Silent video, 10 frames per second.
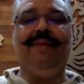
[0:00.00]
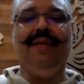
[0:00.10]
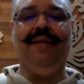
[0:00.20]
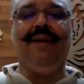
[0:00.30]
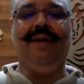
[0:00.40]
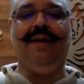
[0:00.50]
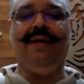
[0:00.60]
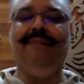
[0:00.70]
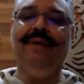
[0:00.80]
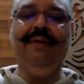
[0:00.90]
silly
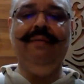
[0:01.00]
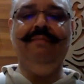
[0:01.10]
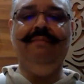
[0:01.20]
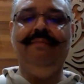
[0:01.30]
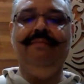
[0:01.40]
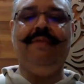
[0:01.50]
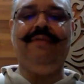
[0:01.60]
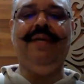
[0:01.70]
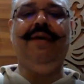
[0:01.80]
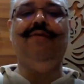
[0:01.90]
relative,
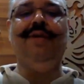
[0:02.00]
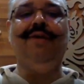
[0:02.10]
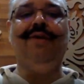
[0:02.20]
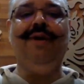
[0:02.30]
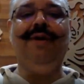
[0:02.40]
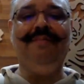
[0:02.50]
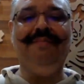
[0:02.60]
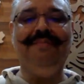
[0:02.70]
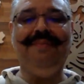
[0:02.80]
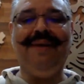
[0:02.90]
50,000 gone,
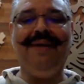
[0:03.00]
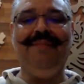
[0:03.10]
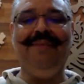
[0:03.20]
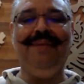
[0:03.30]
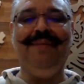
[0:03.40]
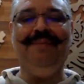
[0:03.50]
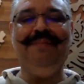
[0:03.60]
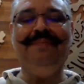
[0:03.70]
right? Minimum.